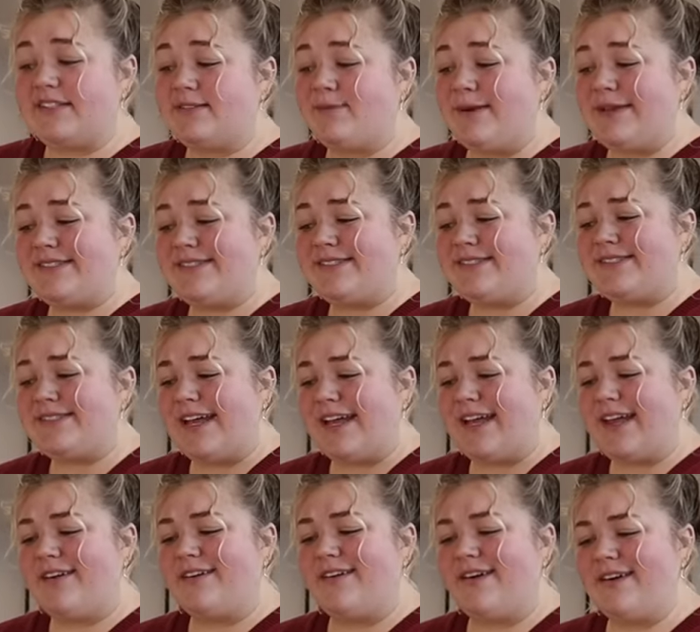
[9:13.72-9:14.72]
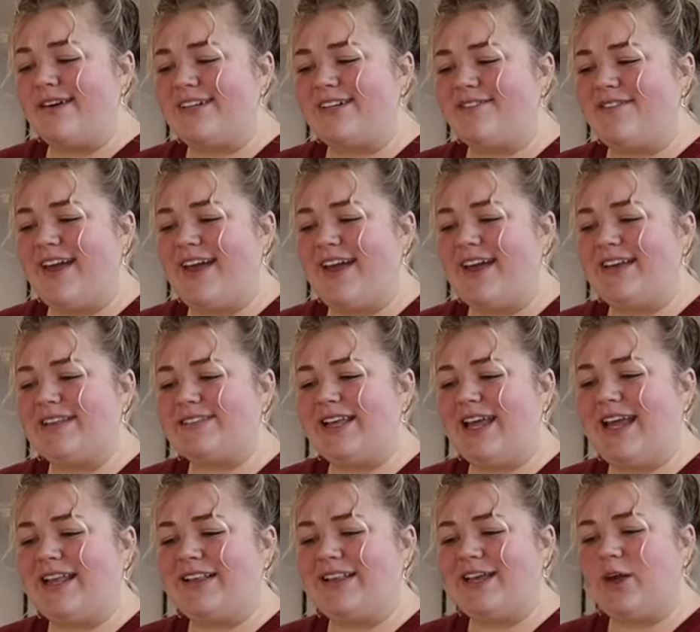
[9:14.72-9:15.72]
is my second carton of eggs
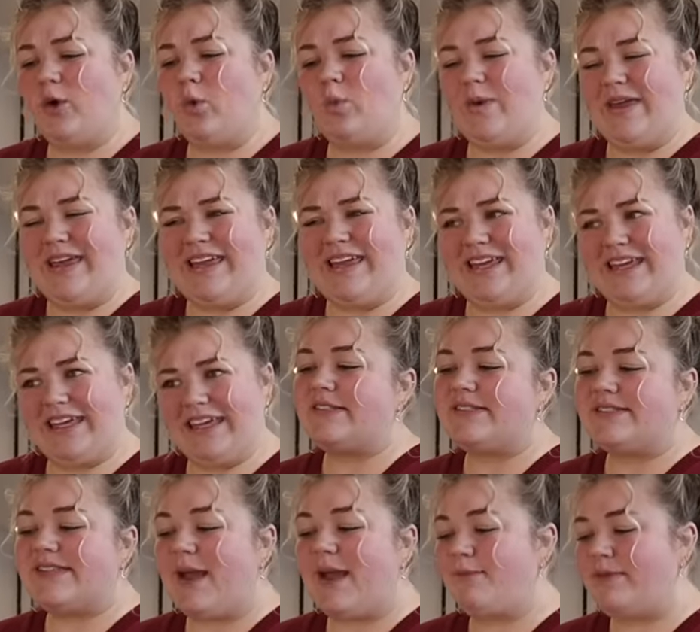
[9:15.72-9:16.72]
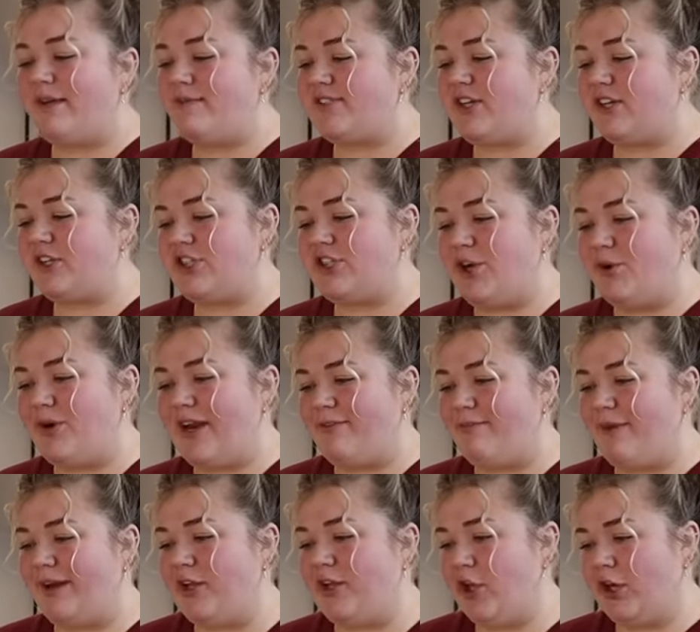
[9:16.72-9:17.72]
in like a week. Sam lives here too and I've
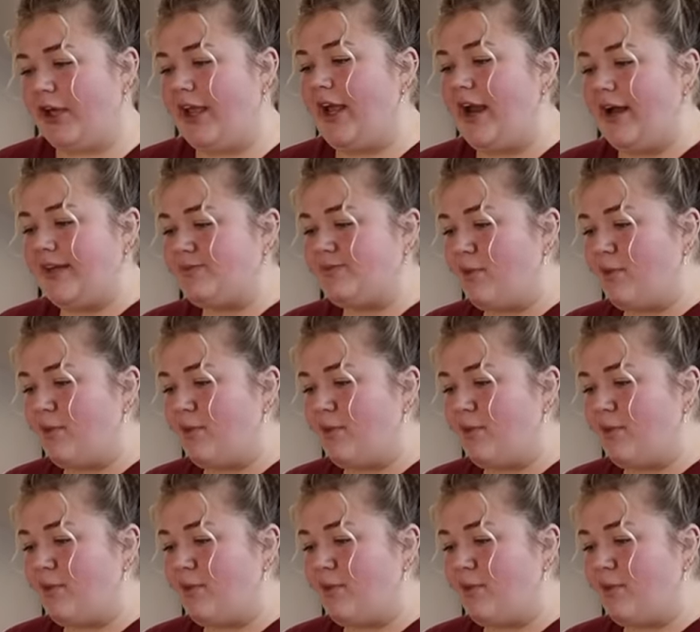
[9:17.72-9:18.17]
been cooking us